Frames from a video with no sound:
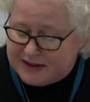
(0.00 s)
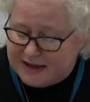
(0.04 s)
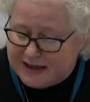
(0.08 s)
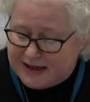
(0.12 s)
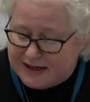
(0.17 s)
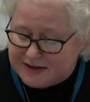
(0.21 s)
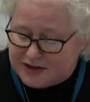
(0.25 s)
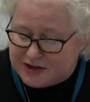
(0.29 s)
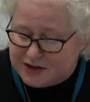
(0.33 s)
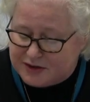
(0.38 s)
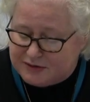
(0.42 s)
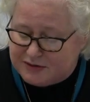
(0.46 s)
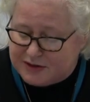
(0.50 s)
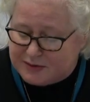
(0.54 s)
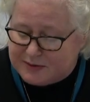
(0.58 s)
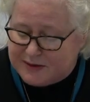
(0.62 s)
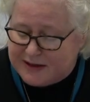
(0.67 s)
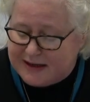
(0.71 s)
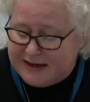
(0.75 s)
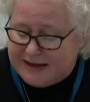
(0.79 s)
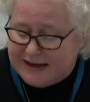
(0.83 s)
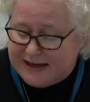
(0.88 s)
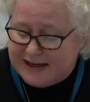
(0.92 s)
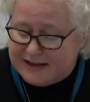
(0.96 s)
this stage of the
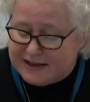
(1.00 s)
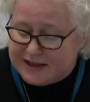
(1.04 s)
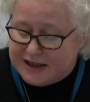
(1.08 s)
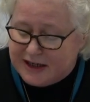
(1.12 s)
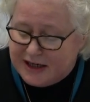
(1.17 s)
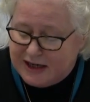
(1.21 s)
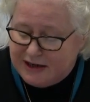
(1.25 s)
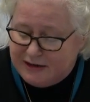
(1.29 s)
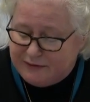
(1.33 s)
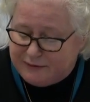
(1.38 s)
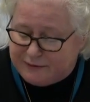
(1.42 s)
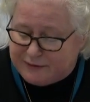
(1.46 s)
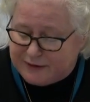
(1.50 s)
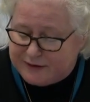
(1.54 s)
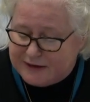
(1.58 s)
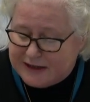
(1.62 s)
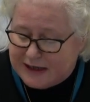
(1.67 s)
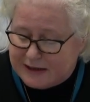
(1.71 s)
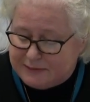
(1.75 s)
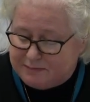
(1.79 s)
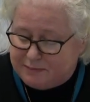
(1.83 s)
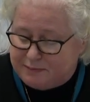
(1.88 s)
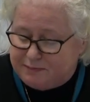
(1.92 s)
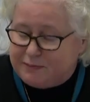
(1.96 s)
year, we can look at the
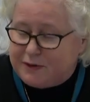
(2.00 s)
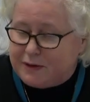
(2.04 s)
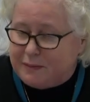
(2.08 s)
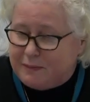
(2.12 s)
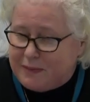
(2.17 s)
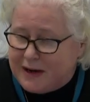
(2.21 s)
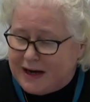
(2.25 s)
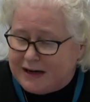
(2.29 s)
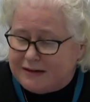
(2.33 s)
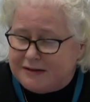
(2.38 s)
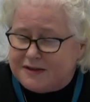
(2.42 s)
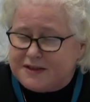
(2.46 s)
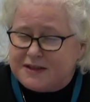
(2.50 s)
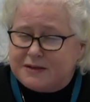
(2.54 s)
first 9 months